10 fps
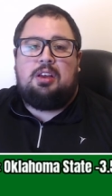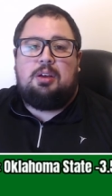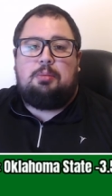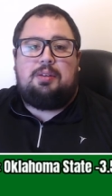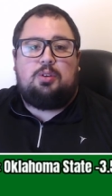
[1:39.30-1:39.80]

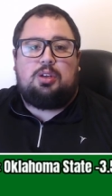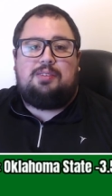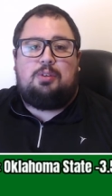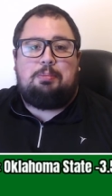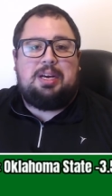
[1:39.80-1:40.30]
But if you're
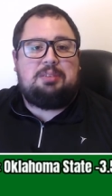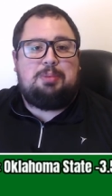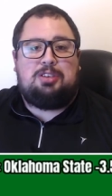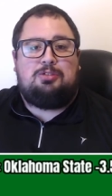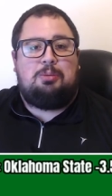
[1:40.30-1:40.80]
looking for best
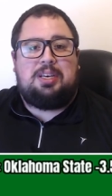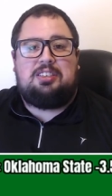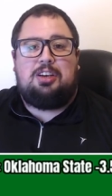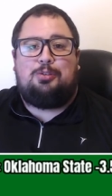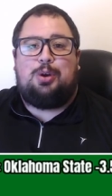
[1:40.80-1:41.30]
bets for
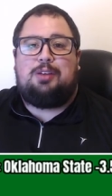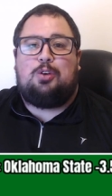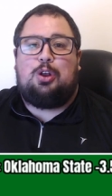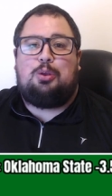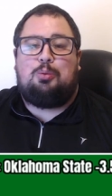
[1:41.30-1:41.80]
myself or any of
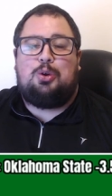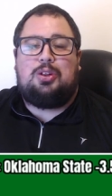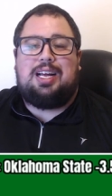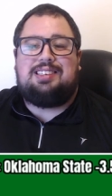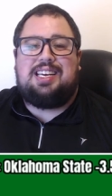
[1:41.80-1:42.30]
our other
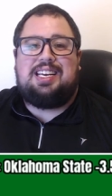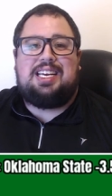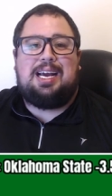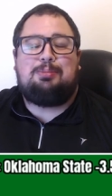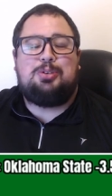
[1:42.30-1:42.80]
world-class
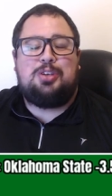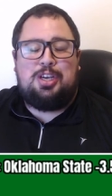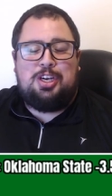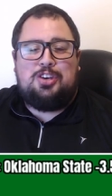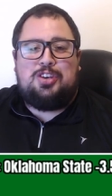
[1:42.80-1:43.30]
handicappers,
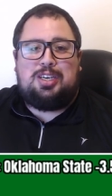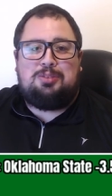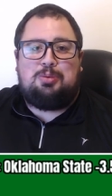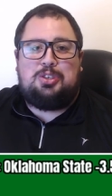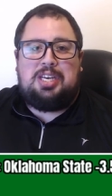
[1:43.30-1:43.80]
check out
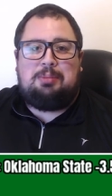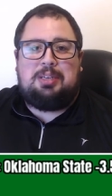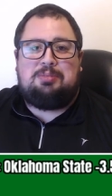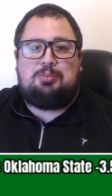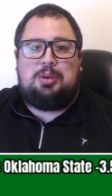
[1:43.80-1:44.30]
Sports Chat
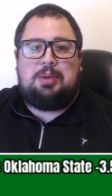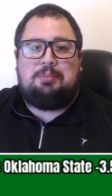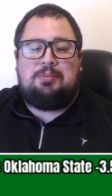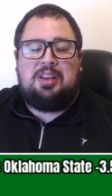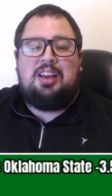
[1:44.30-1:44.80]
Plays
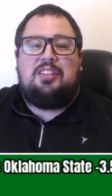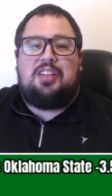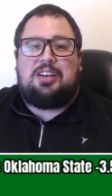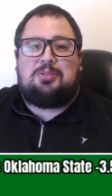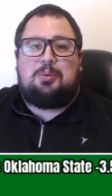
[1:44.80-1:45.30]
Premium.
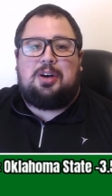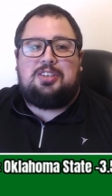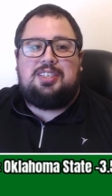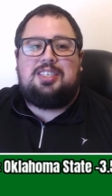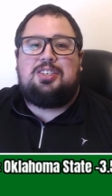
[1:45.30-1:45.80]
Thanks for
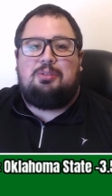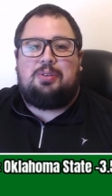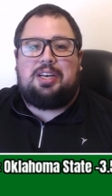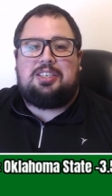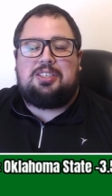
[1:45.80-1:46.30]
watching. Don't
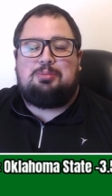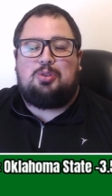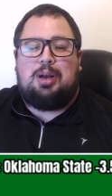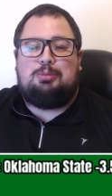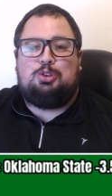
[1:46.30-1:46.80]
forget to
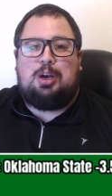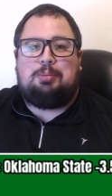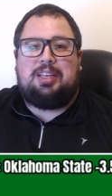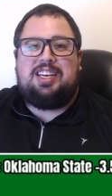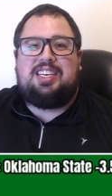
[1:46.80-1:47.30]
subscribe and drop
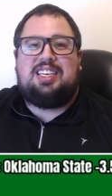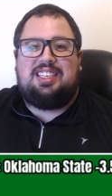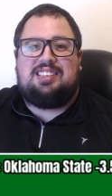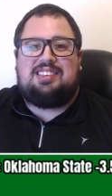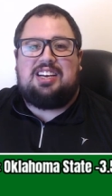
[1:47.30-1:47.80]
a like.
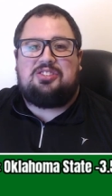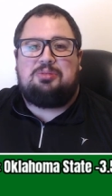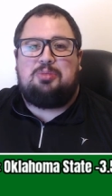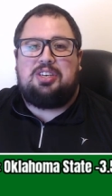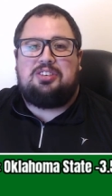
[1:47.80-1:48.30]
And let's cash
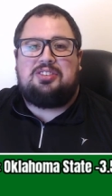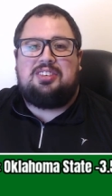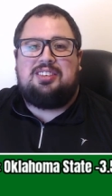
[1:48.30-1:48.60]
some winners.